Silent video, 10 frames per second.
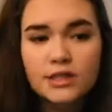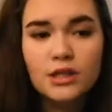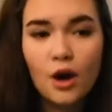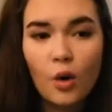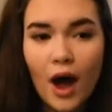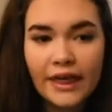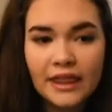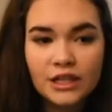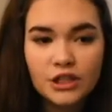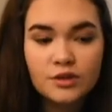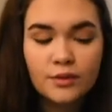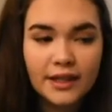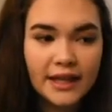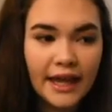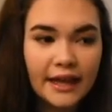So I think just
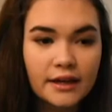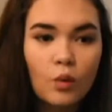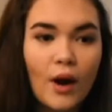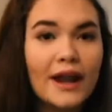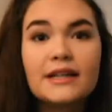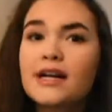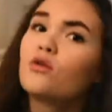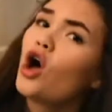really like writing down